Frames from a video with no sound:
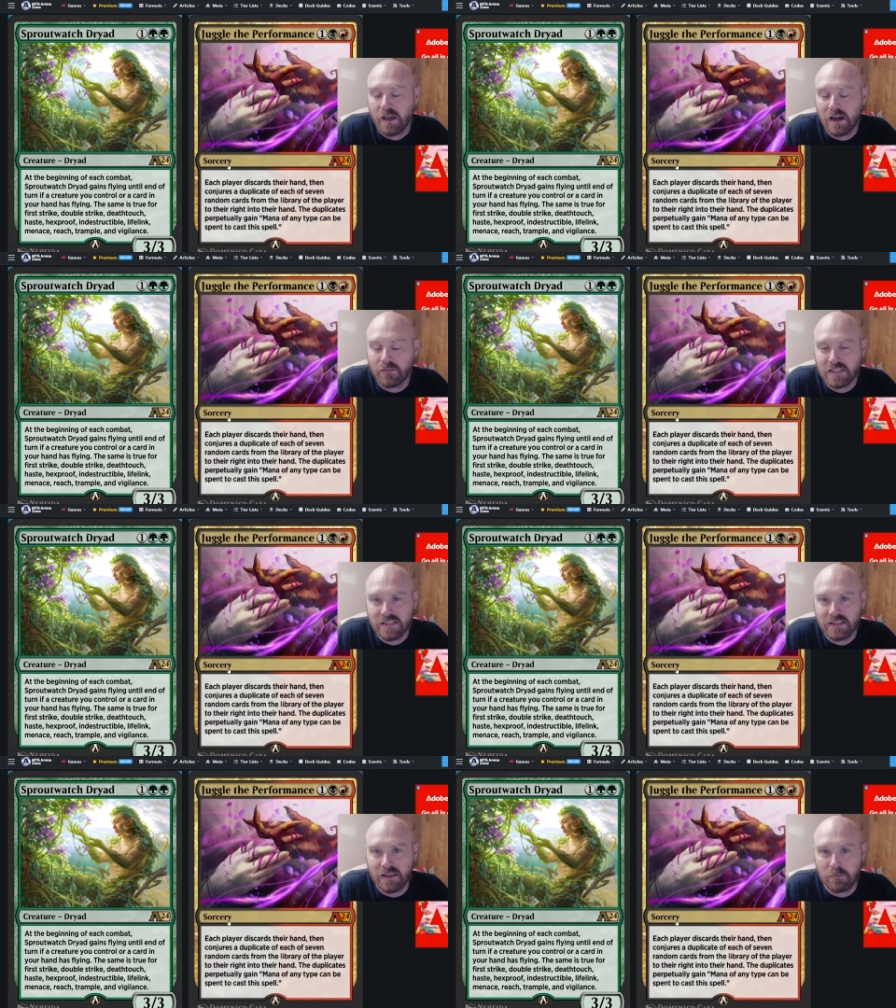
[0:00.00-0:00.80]

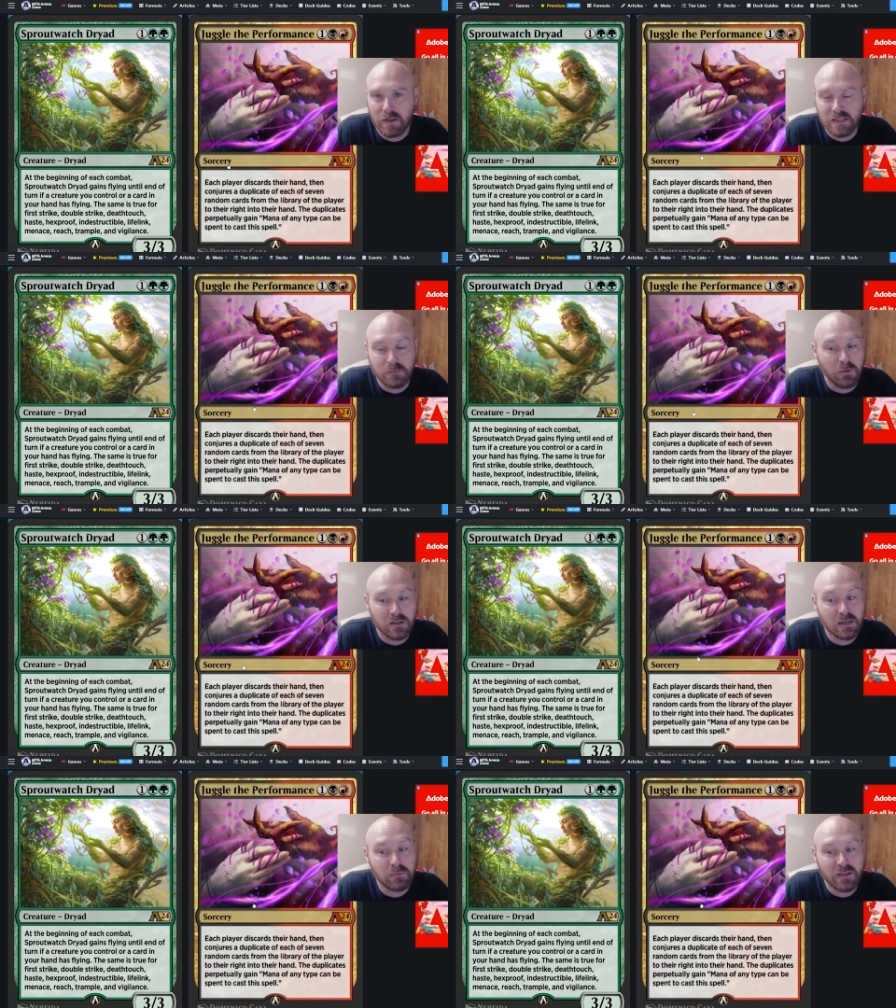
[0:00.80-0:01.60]
Obviously, that implies
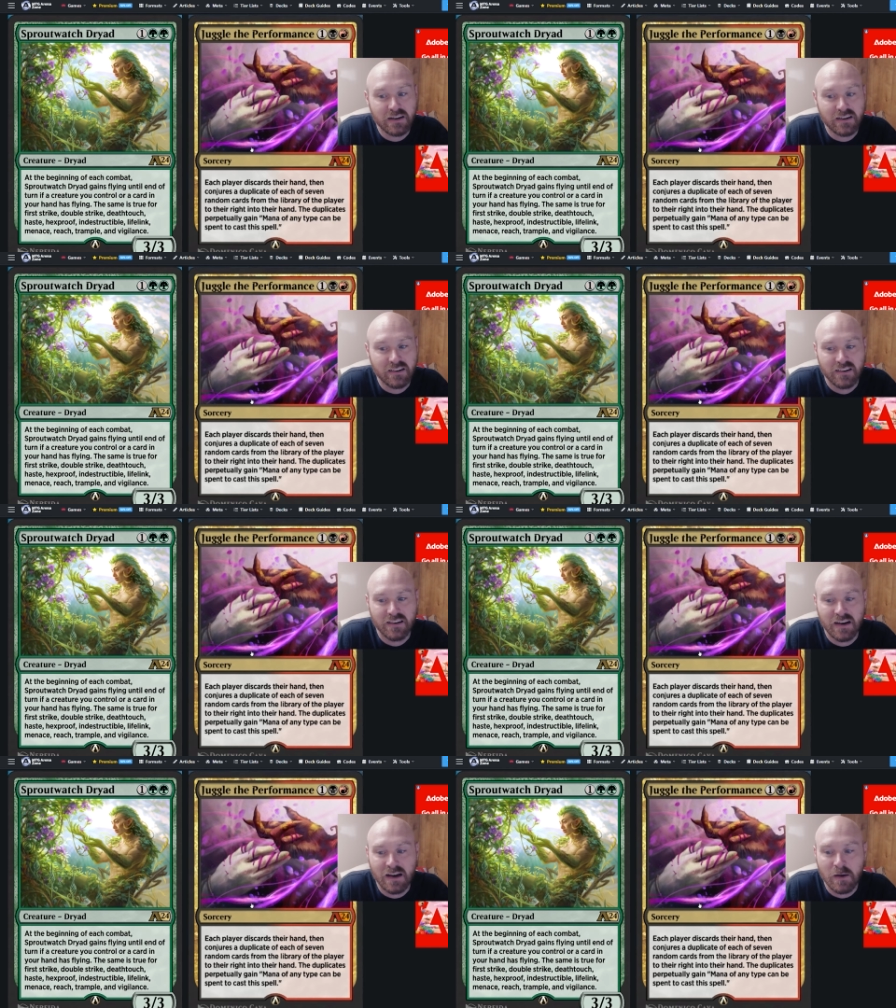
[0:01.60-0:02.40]
multiplayer.
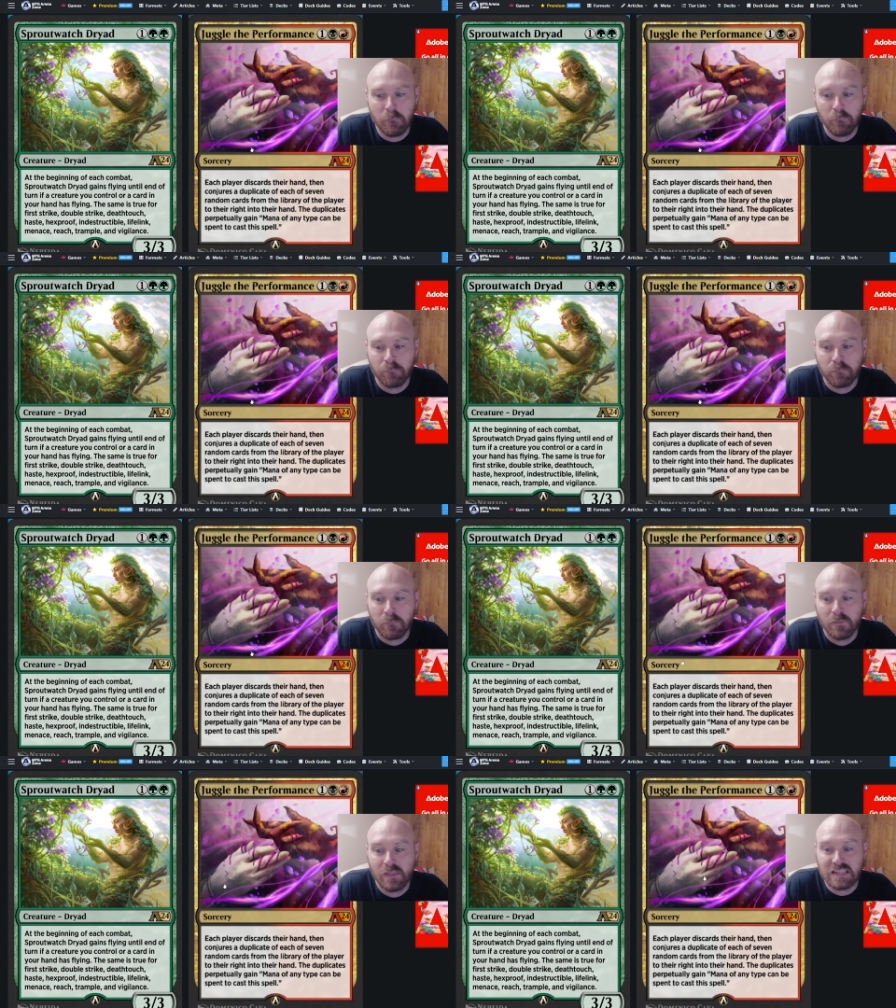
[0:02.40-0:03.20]

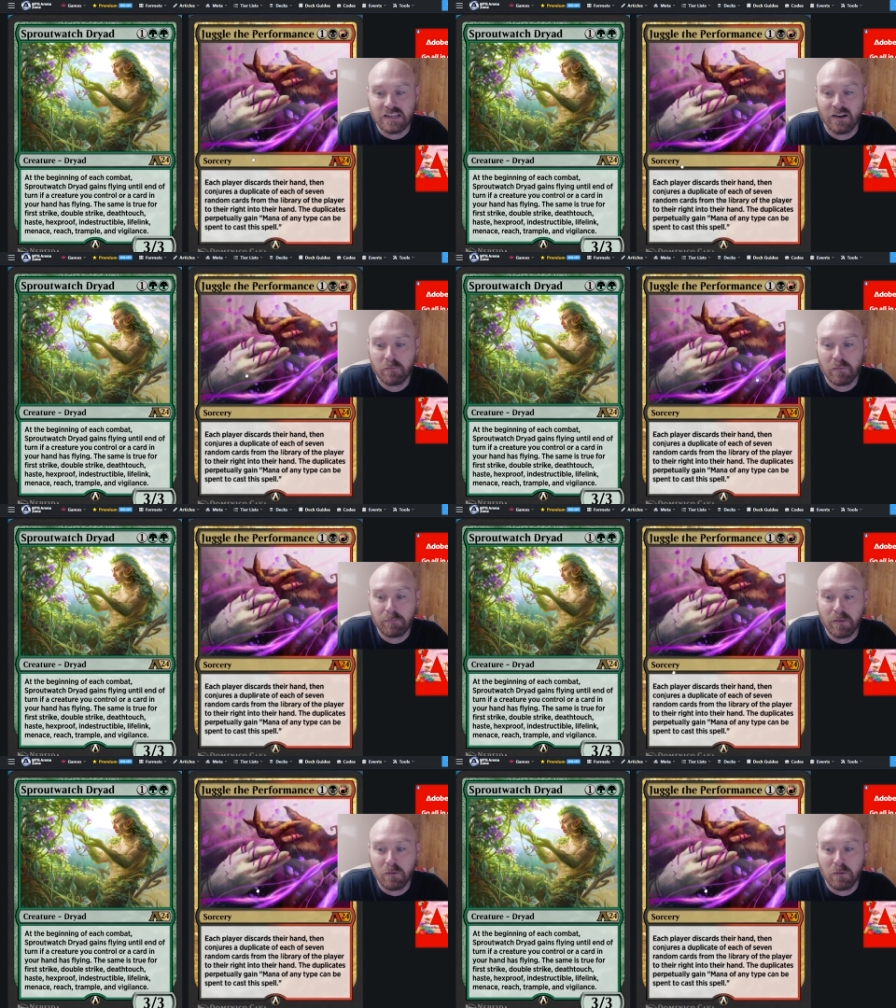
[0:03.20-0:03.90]
This card might be